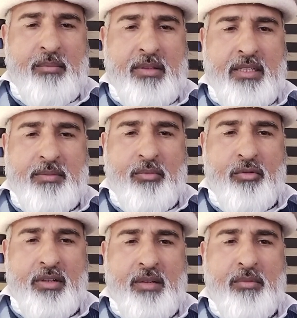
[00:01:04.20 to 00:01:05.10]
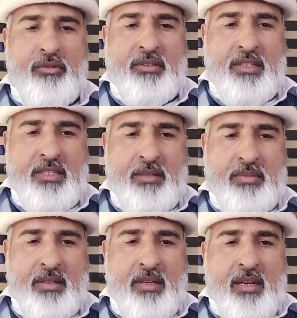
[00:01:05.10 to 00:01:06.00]
the support immune
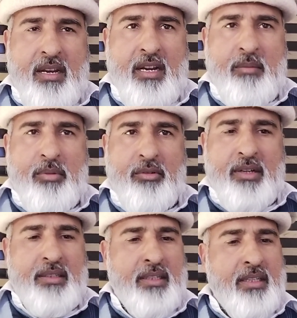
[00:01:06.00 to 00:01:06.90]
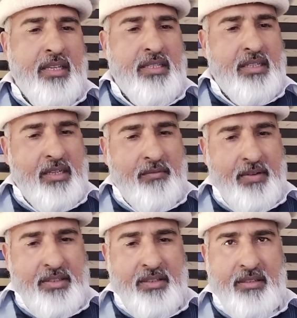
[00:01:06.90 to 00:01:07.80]
systems and protect against
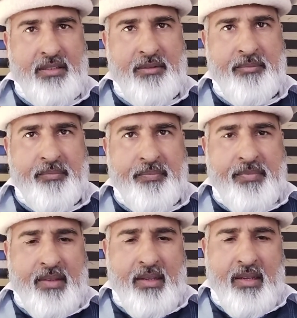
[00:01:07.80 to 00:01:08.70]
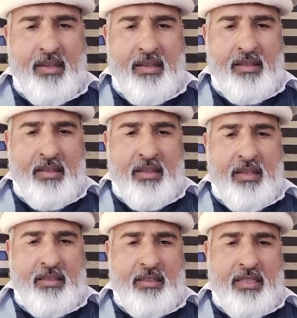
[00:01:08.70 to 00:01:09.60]
infections. As
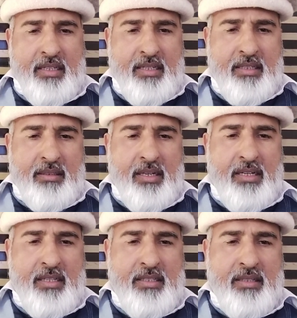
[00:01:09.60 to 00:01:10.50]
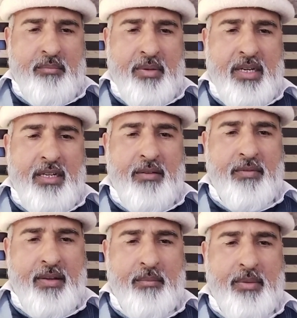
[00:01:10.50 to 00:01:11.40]
the third is a
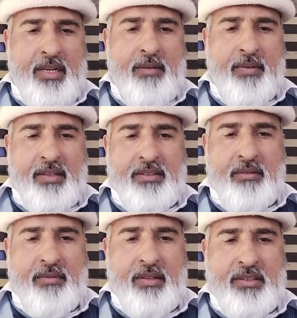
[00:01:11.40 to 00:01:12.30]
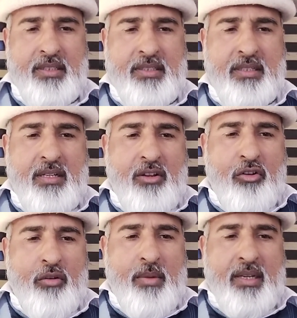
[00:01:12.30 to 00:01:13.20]
functions.
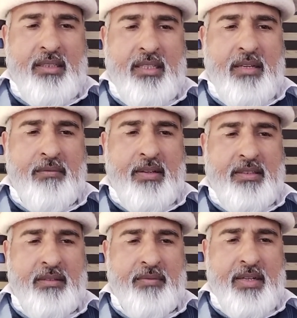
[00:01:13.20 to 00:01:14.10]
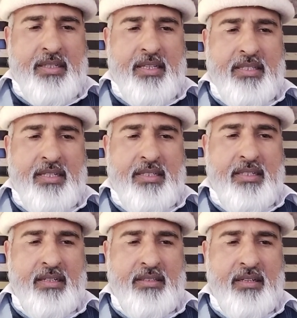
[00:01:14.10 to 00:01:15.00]
Omega-3 fatty acids
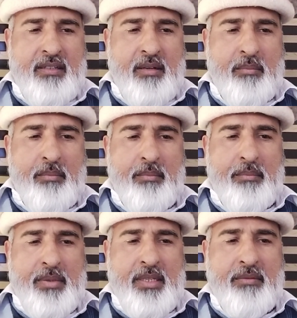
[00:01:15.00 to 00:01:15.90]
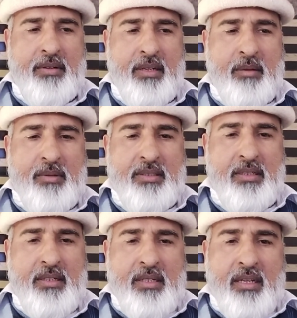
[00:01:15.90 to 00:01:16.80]
and certain B vitamins
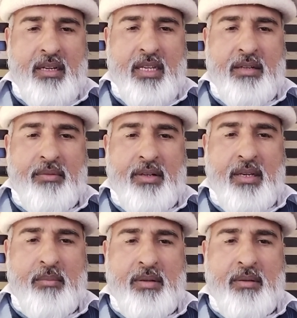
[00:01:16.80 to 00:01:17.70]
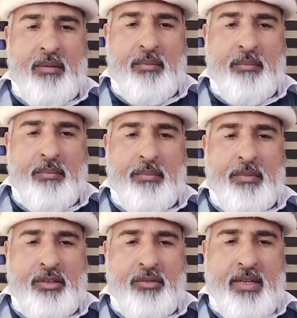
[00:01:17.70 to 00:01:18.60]
like vitamin
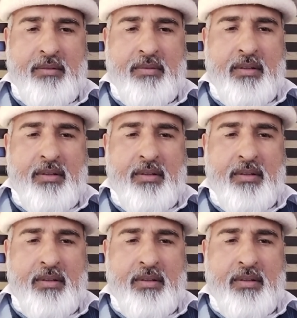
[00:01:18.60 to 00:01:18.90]
12